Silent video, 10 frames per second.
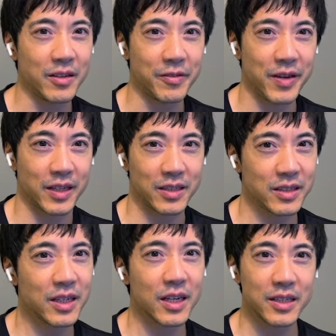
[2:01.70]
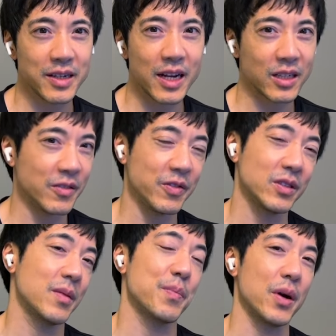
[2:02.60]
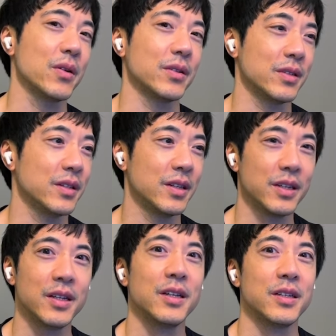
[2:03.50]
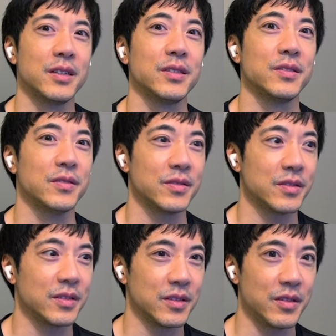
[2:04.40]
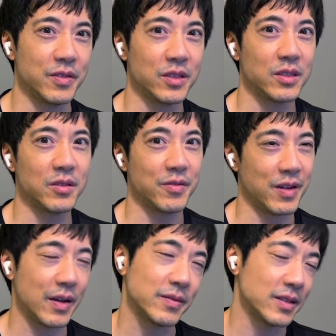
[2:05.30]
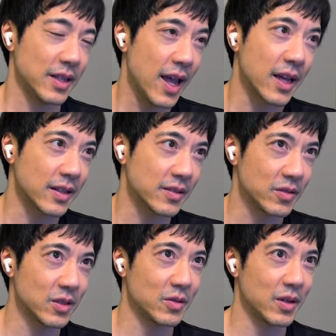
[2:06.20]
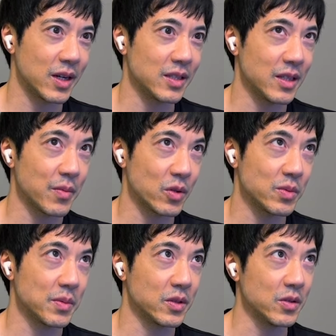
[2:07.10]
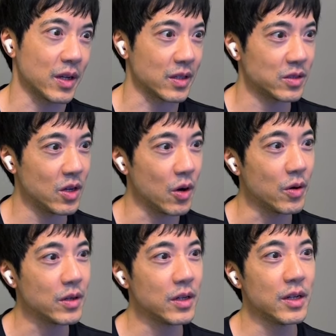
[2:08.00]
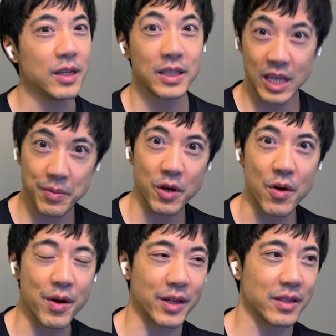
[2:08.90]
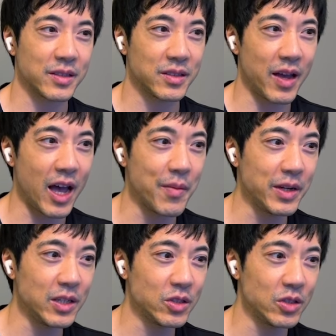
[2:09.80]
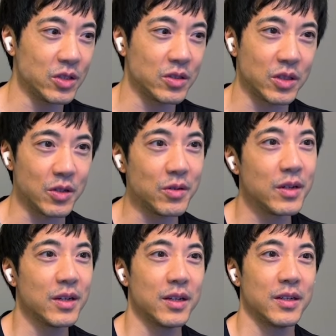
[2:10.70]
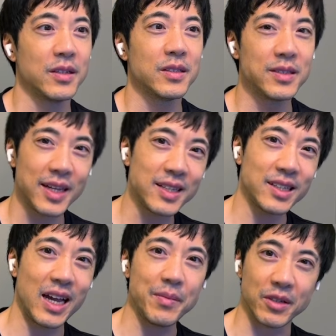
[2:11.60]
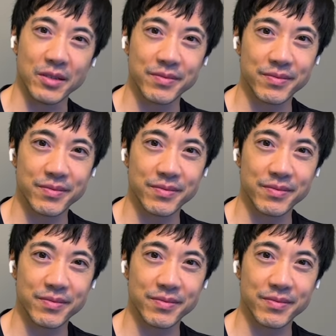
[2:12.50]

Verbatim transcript: effect. You're not gonna feel the burn if you just do 5 to 10, which is what I see most people doing. So keep going. So how many should you do? Set a timer.